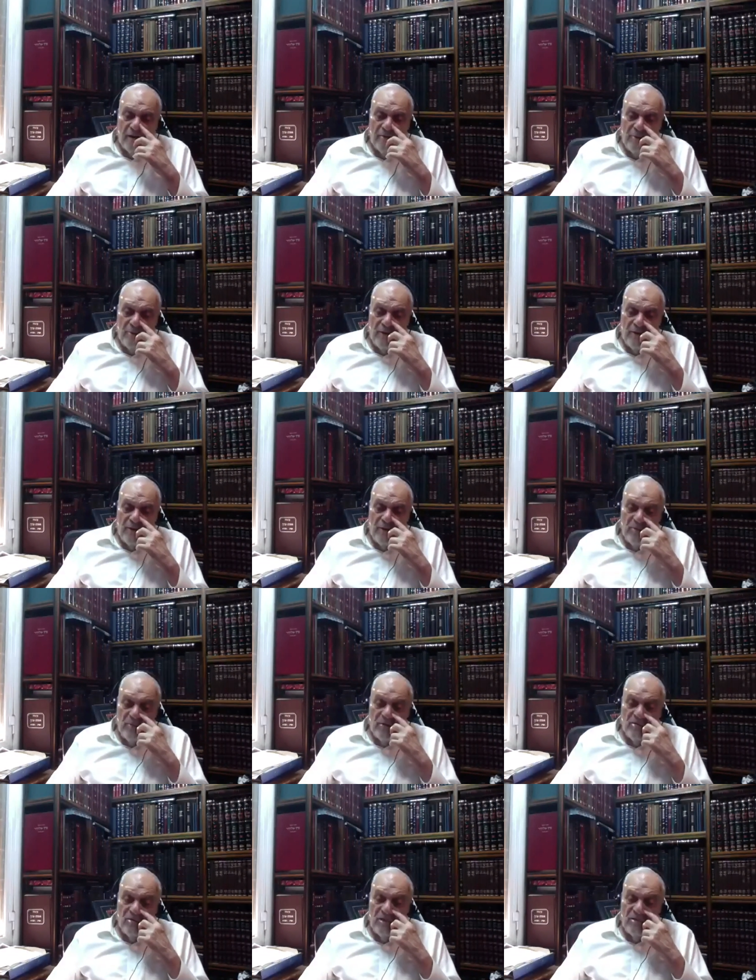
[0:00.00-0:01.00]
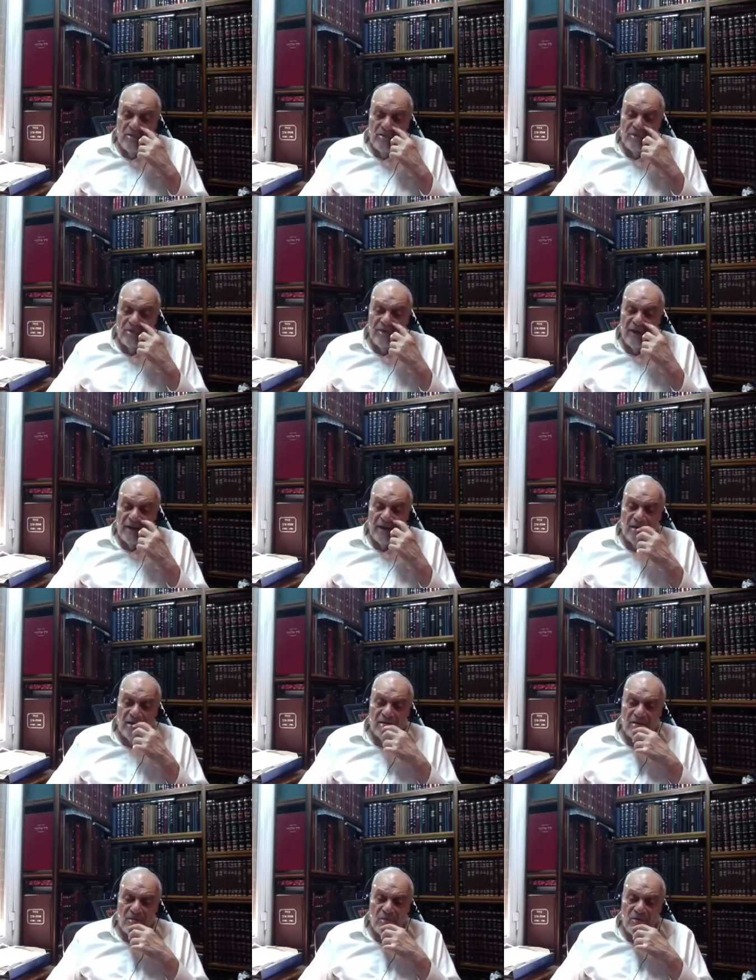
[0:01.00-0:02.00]
bemoaned the fact that
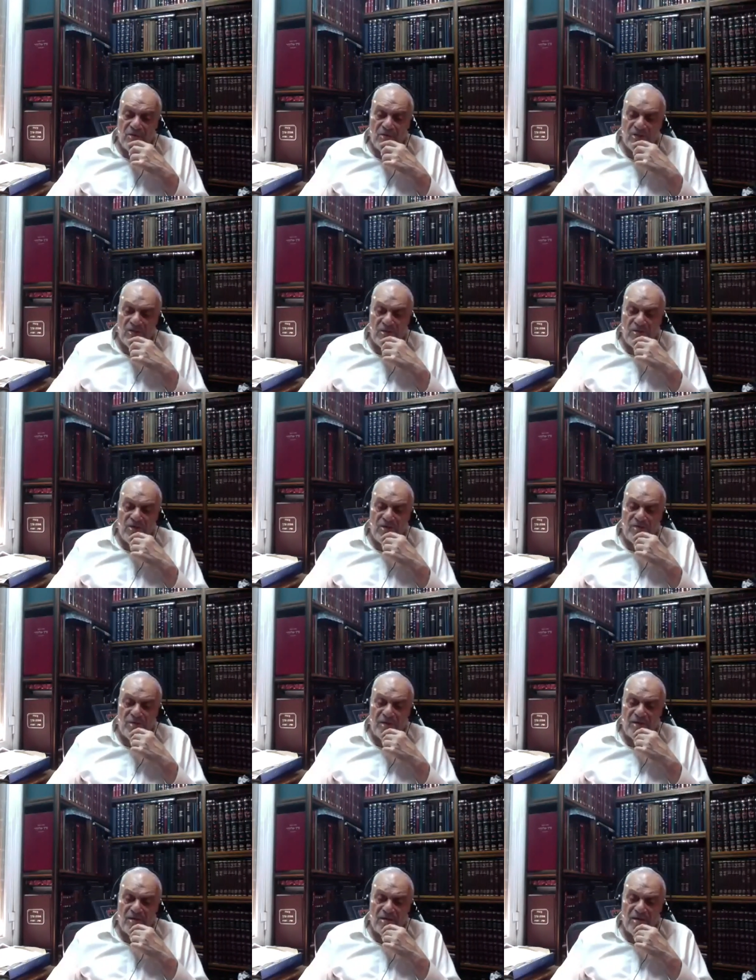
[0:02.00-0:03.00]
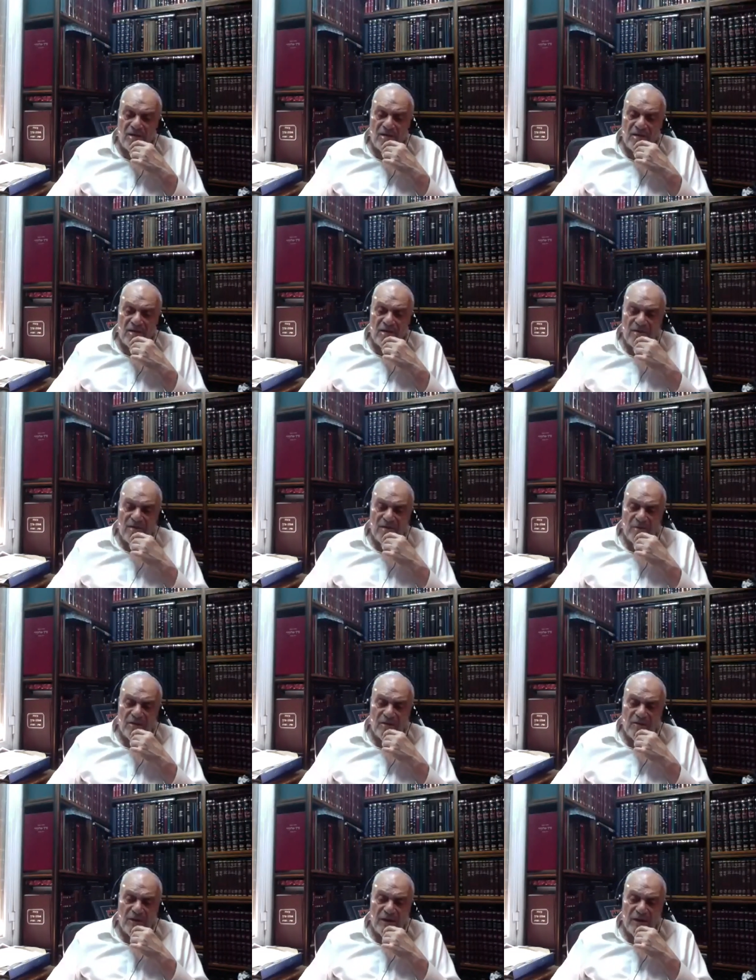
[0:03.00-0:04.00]
the Musar movement from
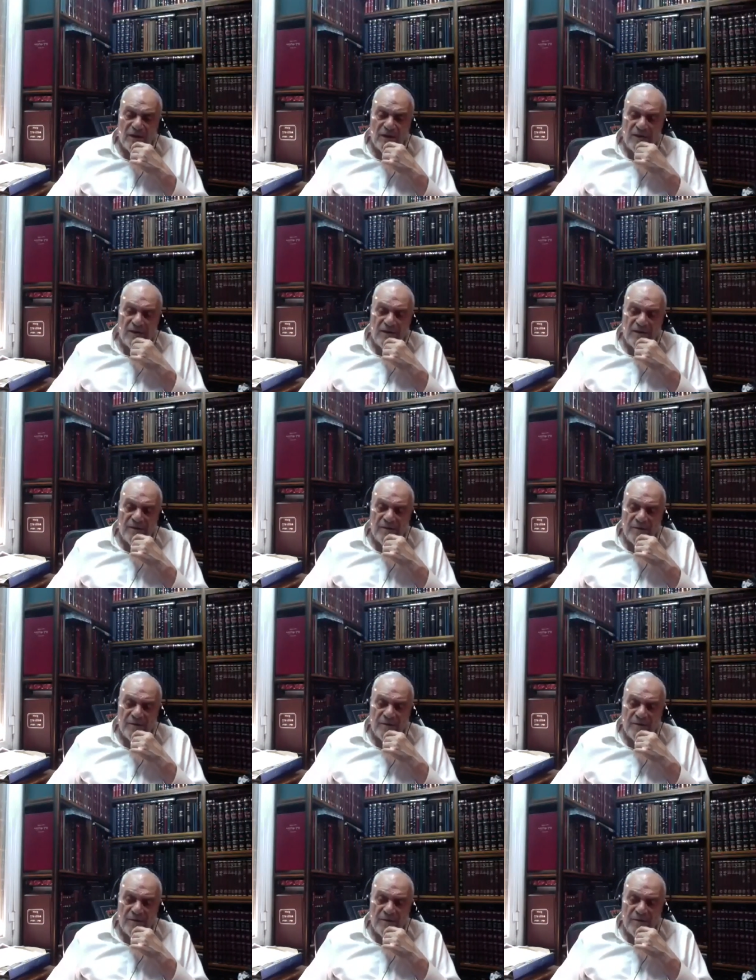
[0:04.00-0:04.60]
Lithuania